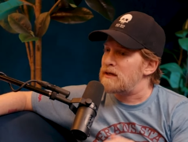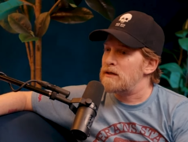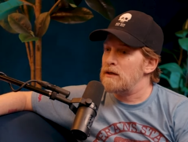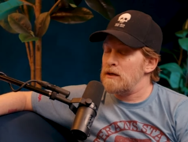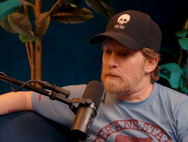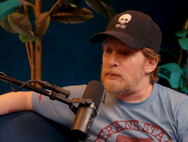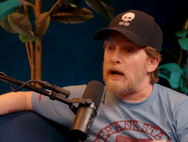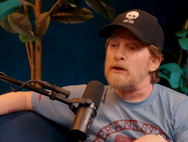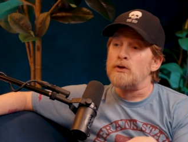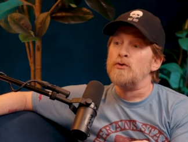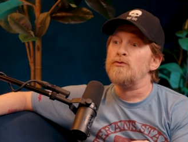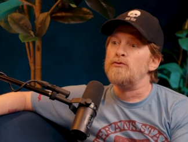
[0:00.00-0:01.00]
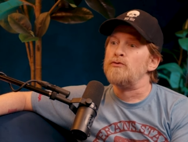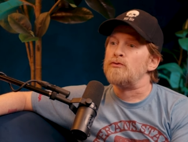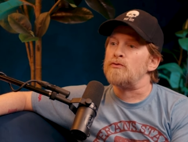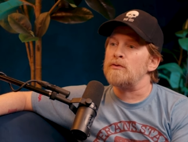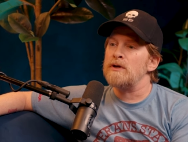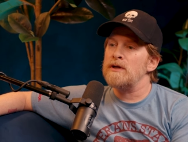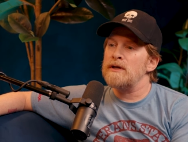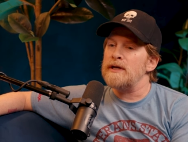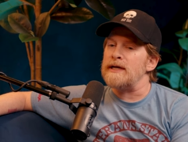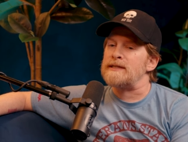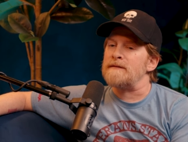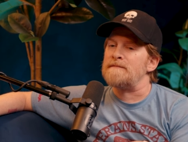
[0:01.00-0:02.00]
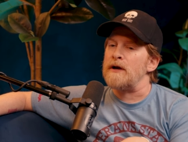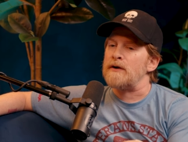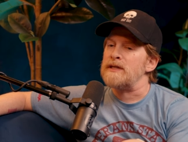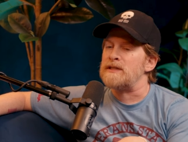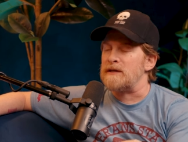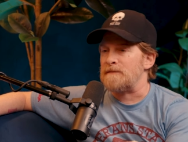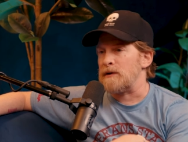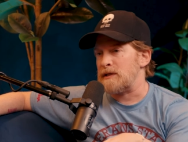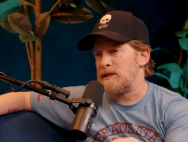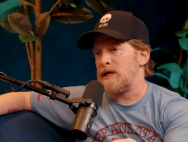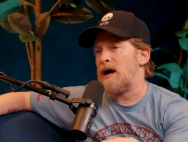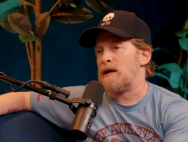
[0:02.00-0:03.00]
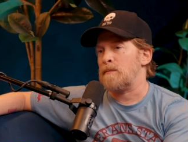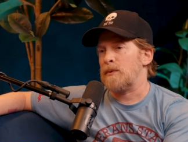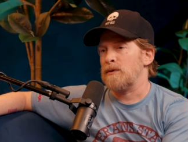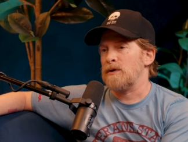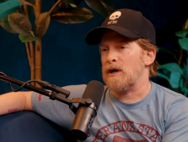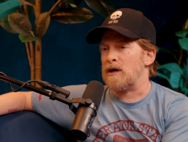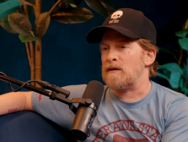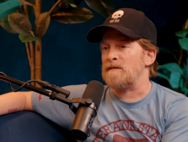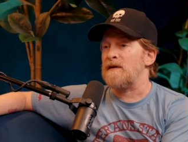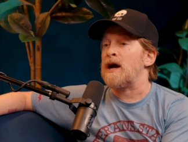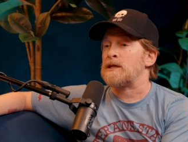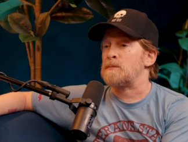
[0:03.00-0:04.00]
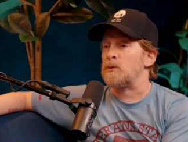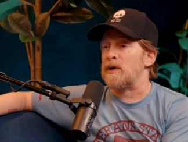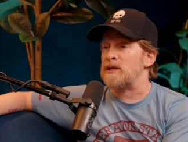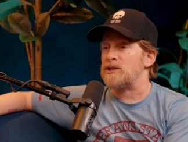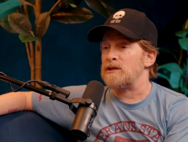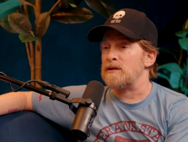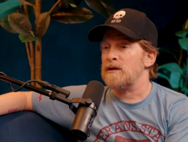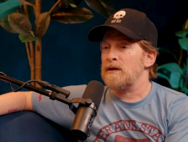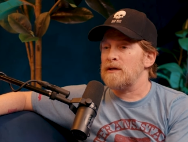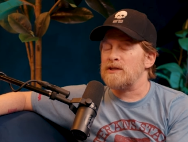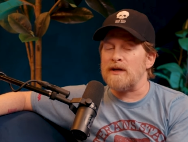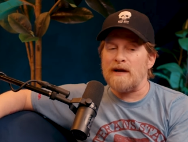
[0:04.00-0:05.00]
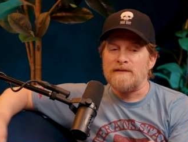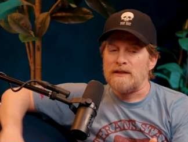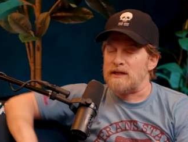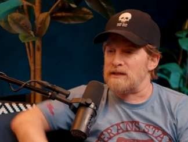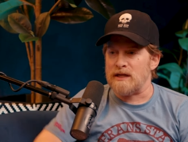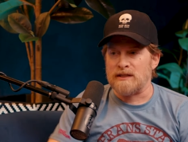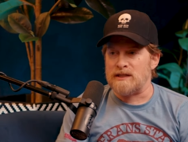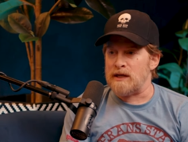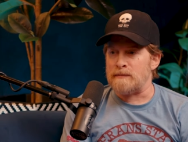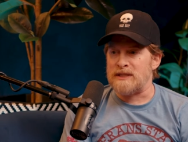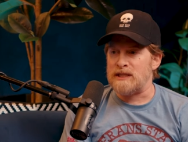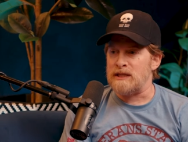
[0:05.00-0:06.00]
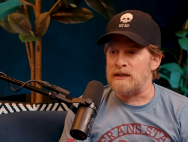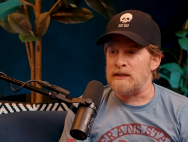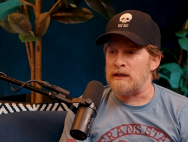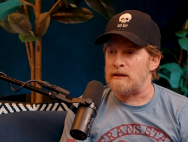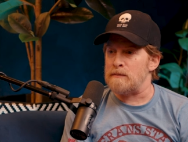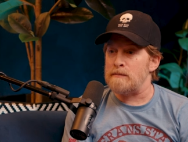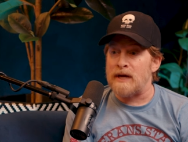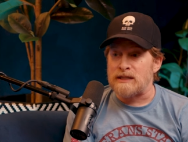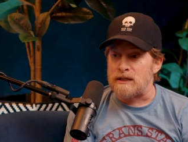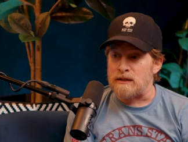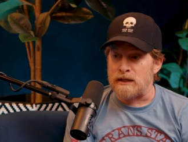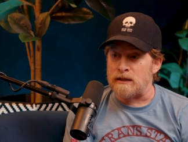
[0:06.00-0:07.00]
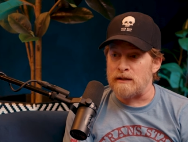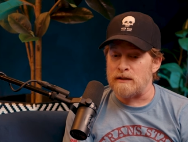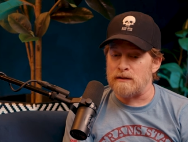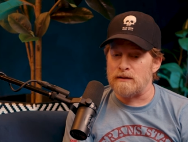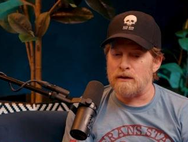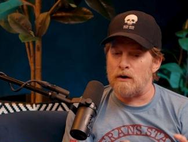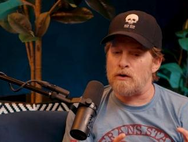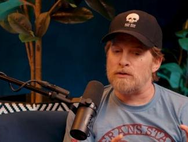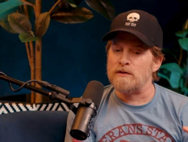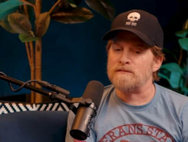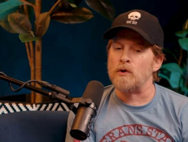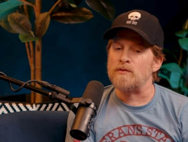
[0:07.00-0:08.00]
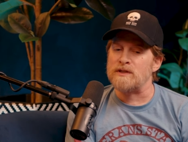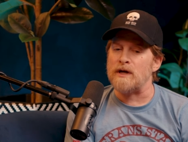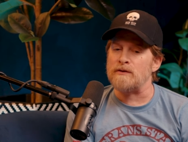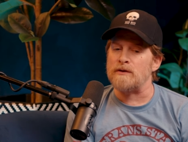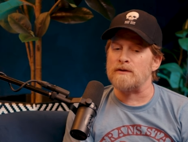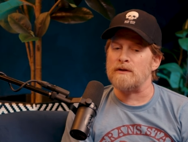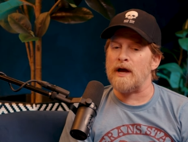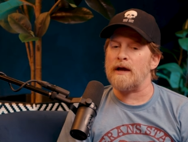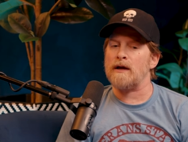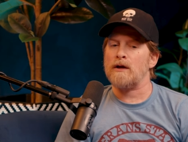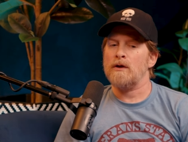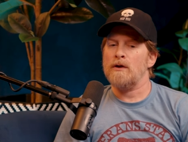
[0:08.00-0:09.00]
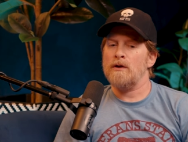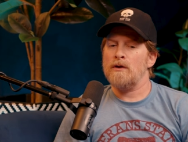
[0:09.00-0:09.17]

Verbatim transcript: it, but I knew it's a very different type of exploration. So like I've done things like DMT and mescaline and all of those other like